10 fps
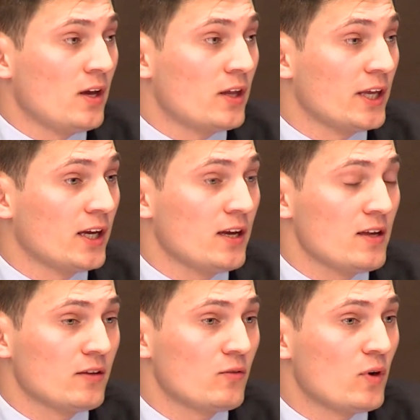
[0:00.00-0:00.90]
I think
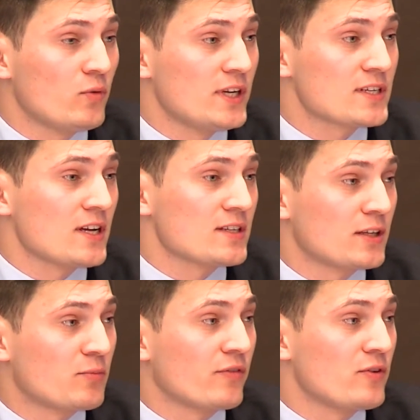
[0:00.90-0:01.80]
when we discussed at
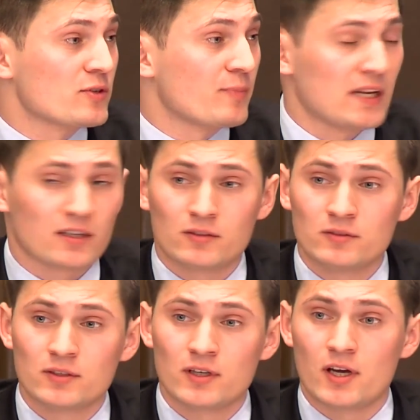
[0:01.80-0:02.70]
the previous panel,
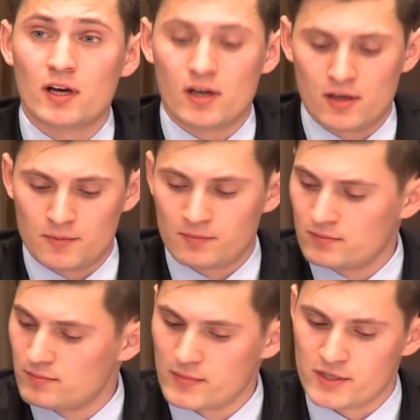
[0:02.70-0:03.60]

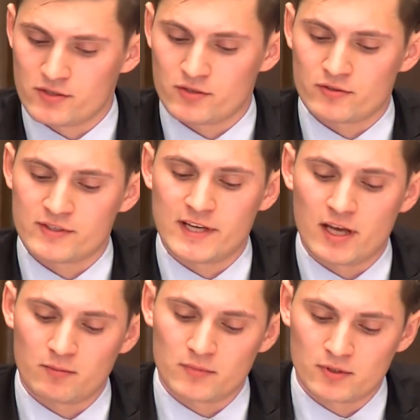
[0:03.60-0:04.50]
Mr.
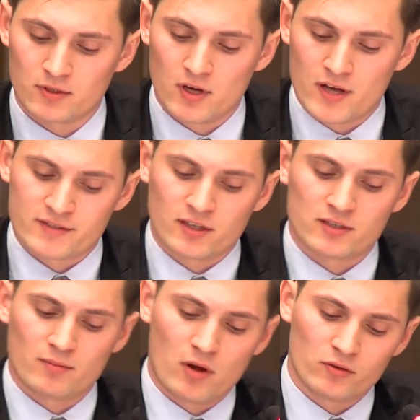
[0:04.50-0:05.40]
Sam asked
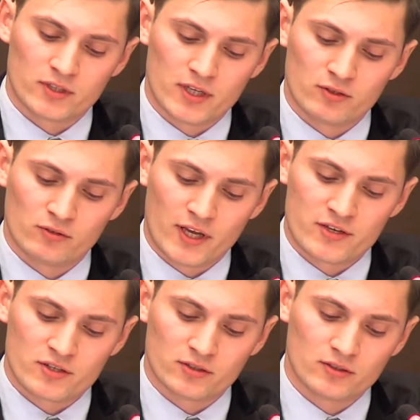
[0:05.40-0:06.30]
us about the
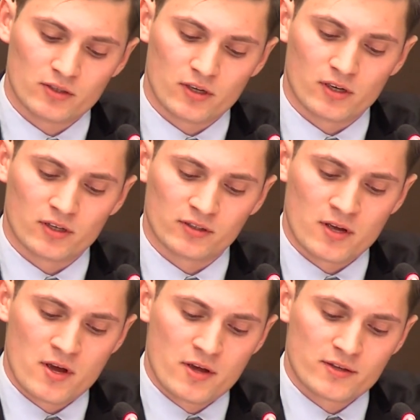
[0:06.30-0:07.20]
education, and
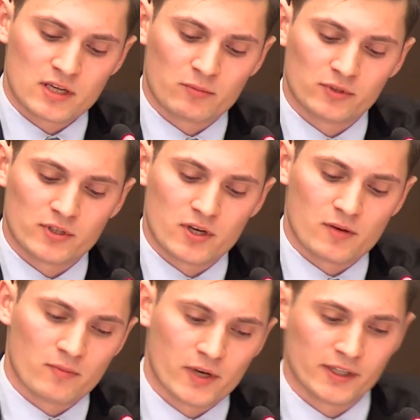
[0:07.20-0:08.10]
some of
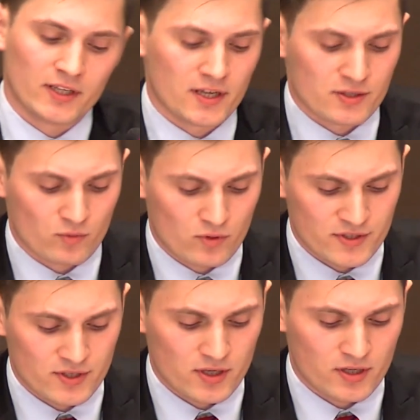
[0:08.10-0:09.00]
the ideas
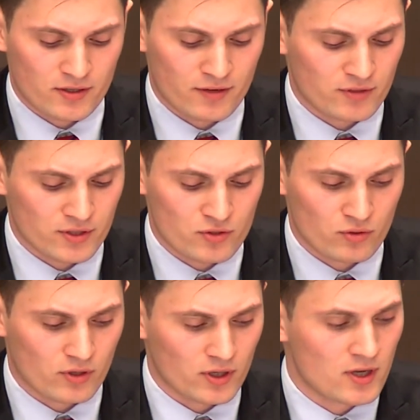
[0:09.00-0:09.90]
was referred
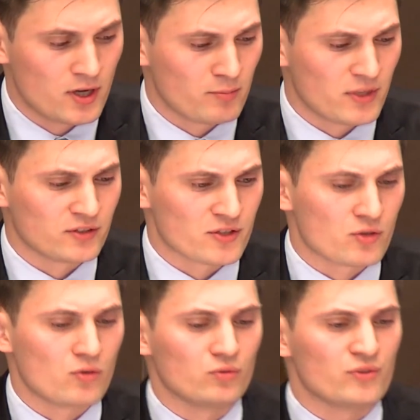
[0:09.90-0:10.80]
to build the
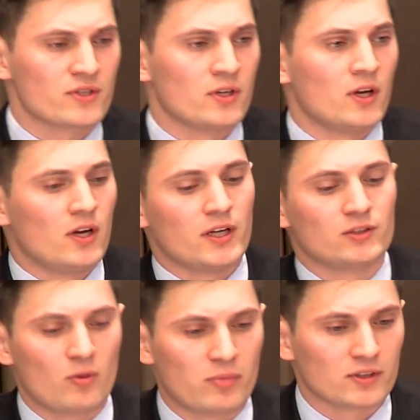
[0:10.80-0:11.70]
schools
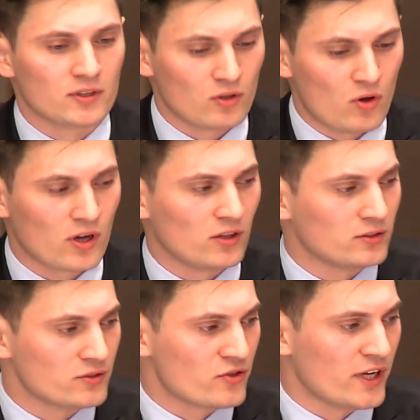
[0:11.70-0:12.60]
and open
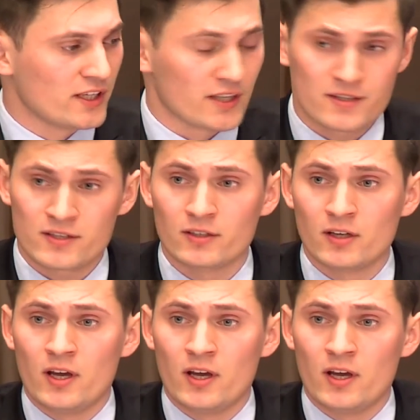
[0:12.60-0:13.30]
local trainings.